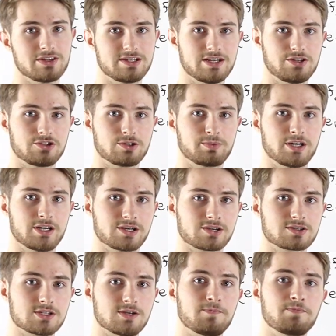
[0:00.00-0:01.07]
the tensor
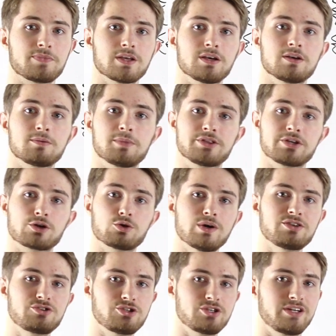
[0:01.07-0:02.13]
product. But the
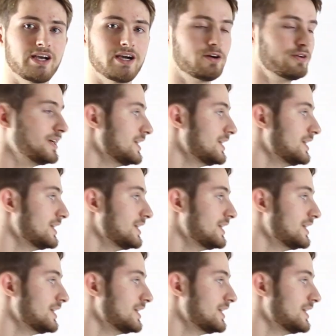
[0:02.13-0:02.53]
question now